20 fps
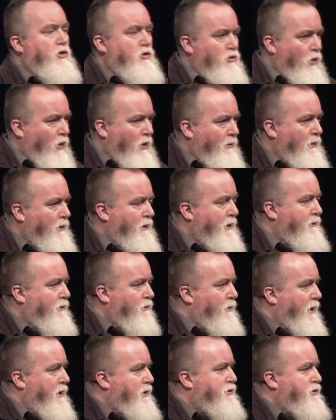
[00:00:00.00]
normally the
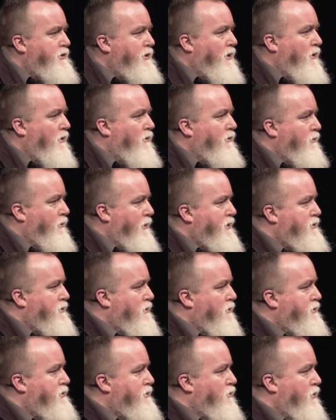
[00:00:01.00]

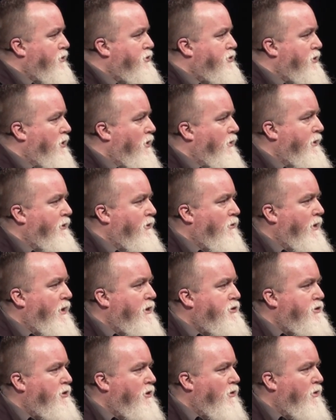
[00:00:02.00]
research was showing the
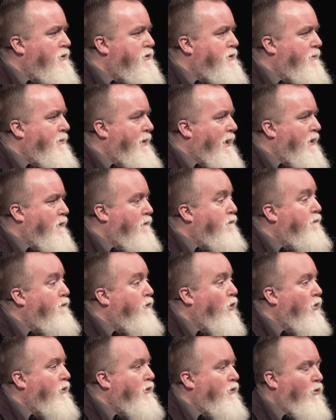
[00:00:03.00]
ratio was about a
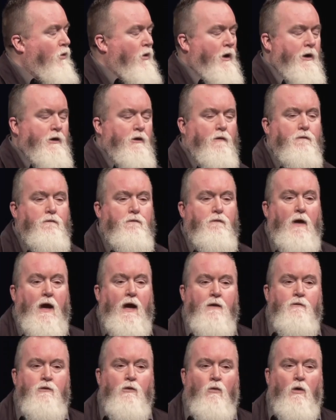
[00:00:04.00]
4-to-1 or
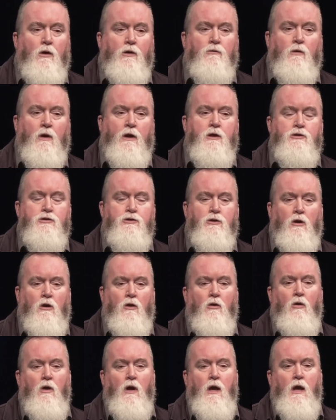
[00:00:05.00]
5-to-1
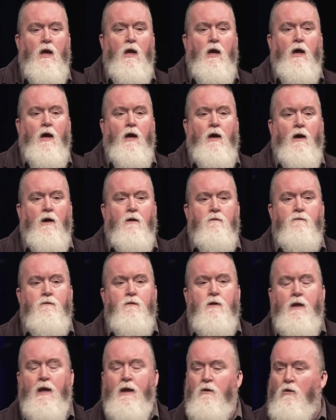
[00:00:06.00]
ratio
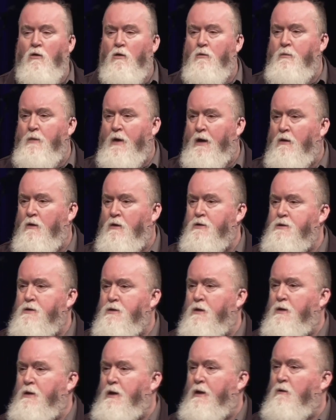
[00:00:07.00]
of natal males
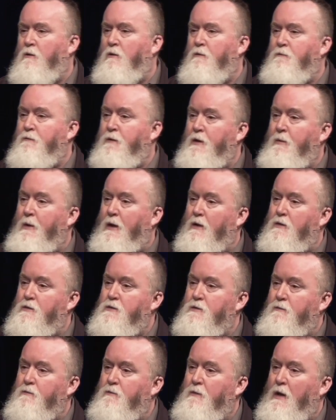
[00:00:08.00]
to natal
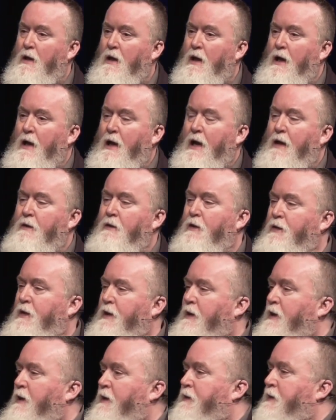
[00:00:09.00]
females. And the
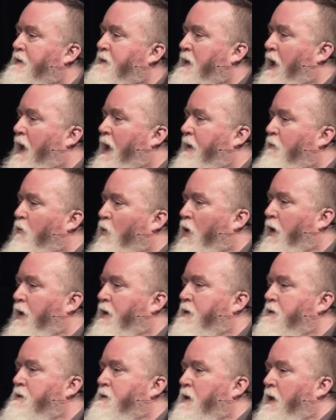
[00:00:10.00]
thinking at the time
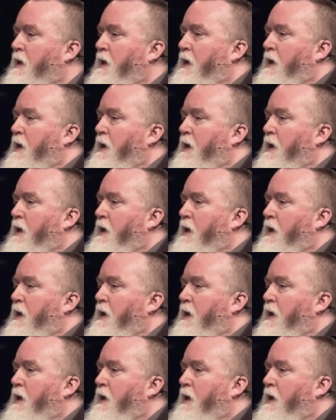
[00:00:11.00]
was